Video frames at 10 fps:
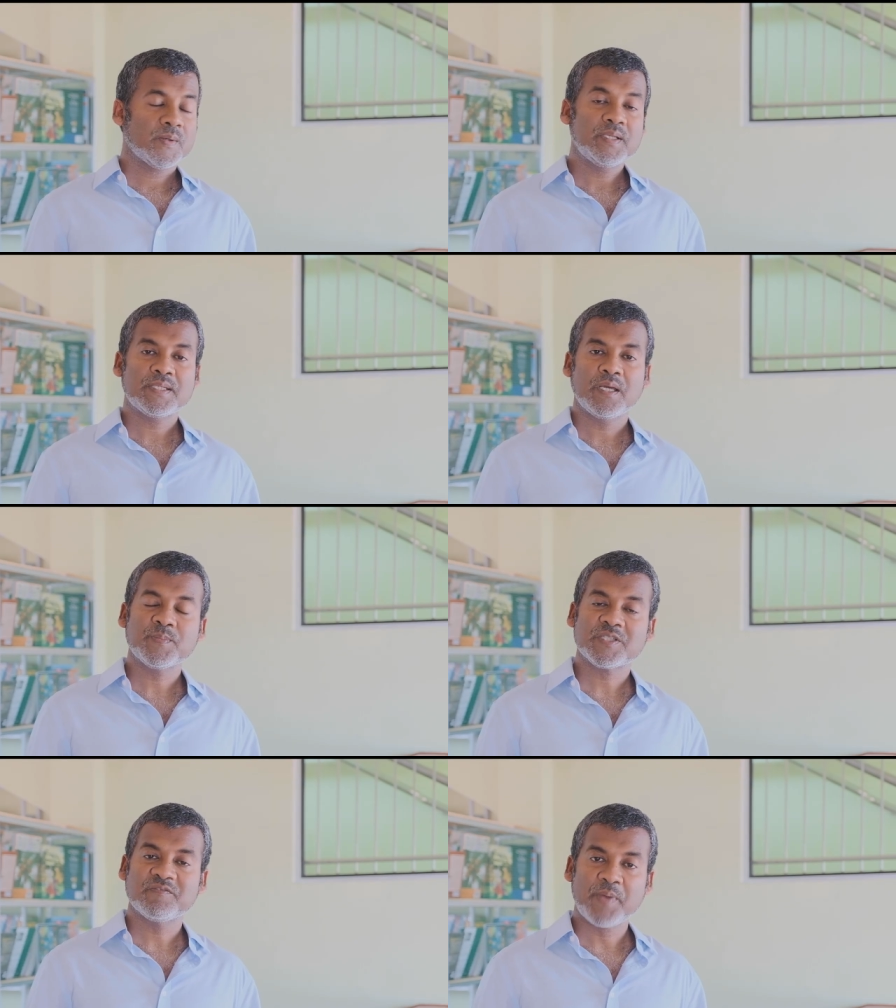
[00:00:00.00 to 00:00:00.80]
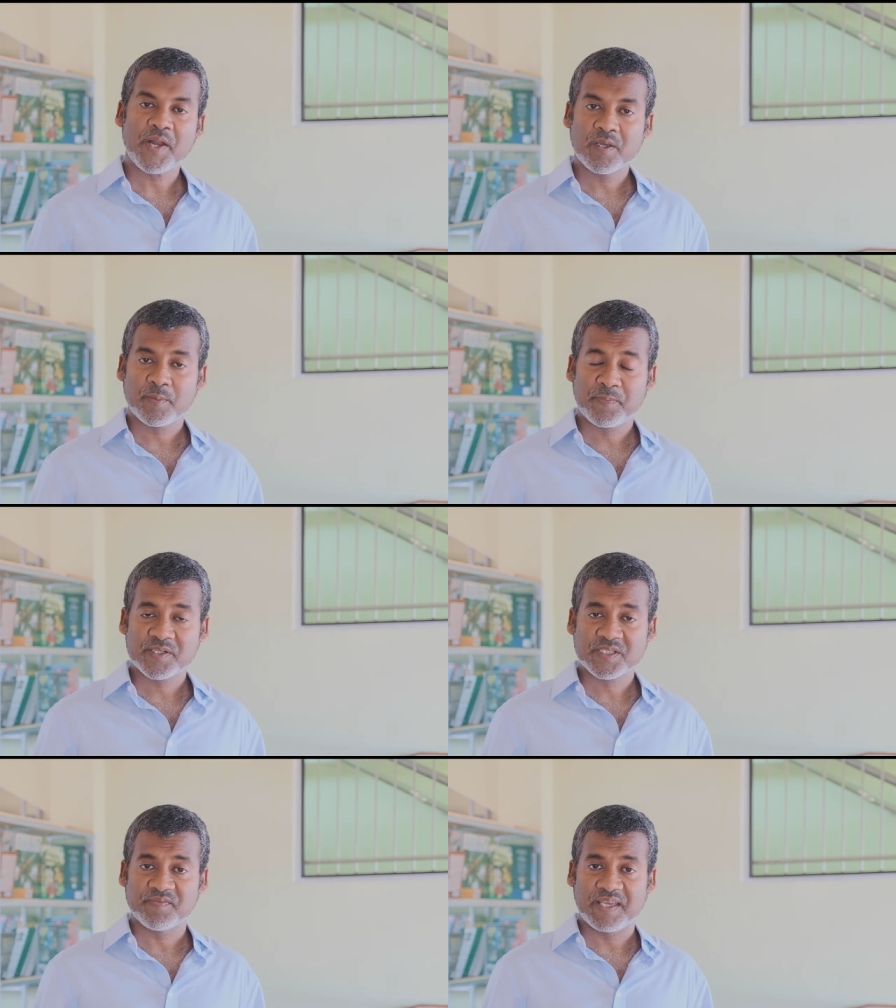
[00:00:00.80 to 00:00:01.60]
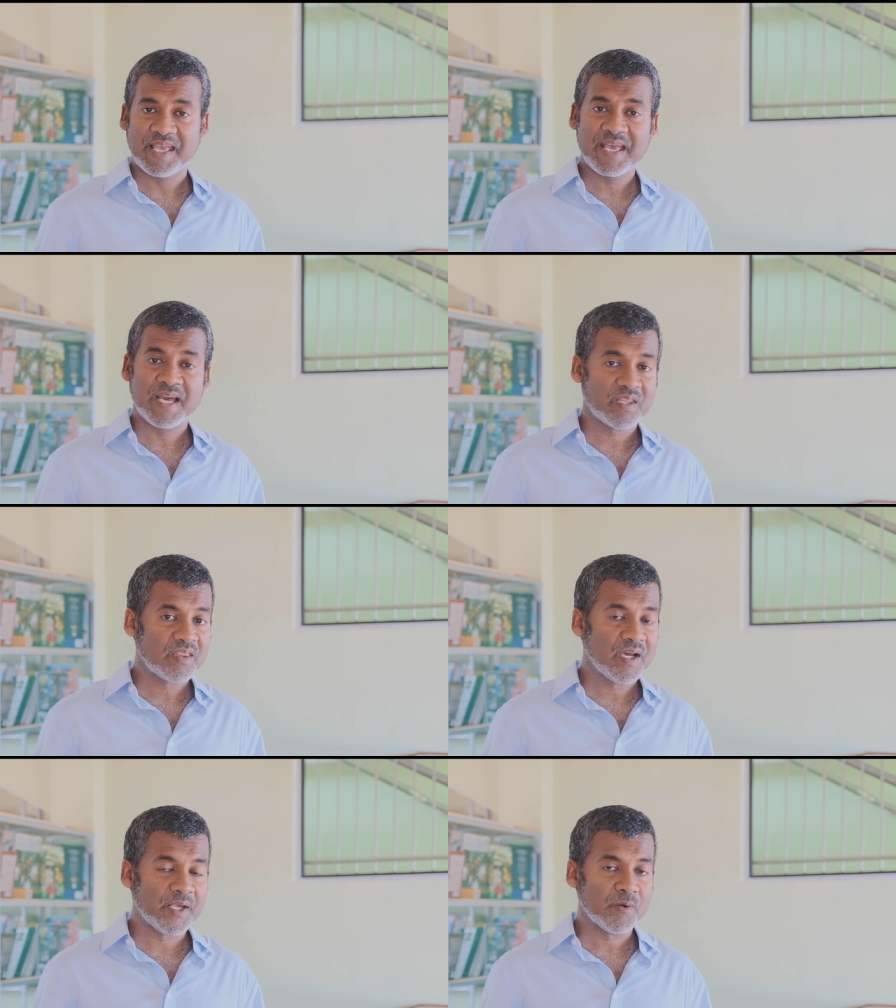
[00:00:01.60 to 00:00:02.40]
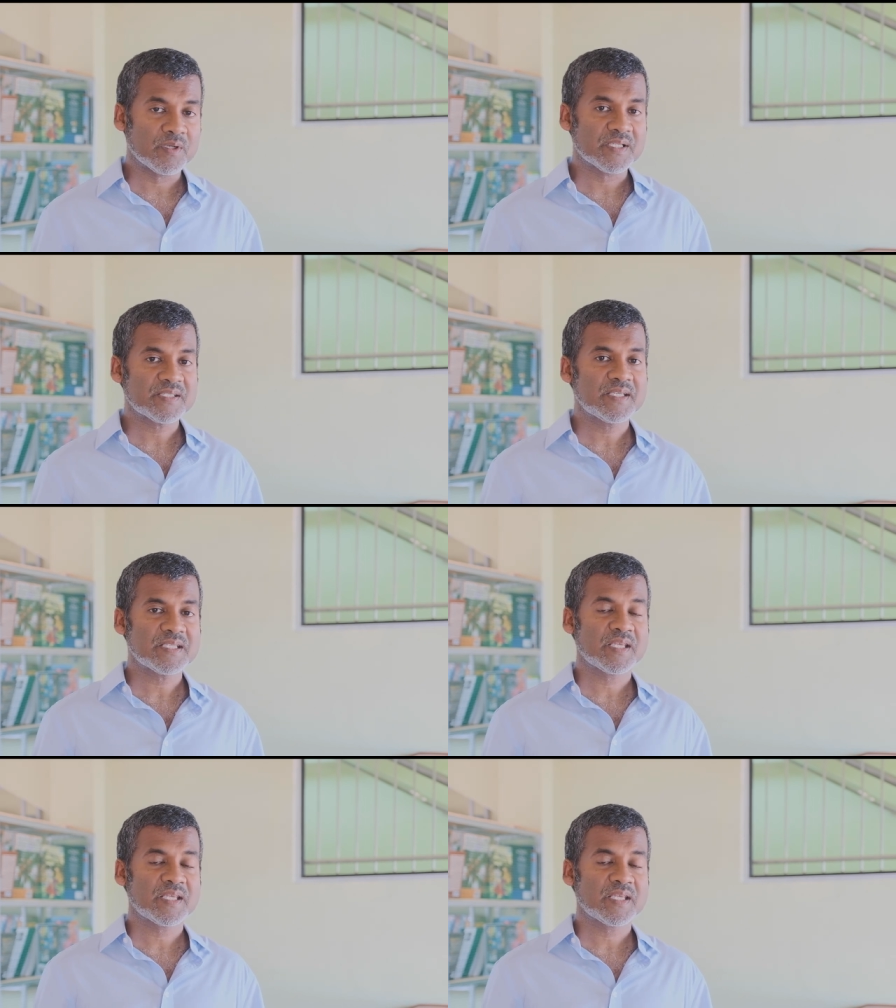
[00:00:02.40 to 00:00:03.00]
in terms of perioperative care and thyroid disease,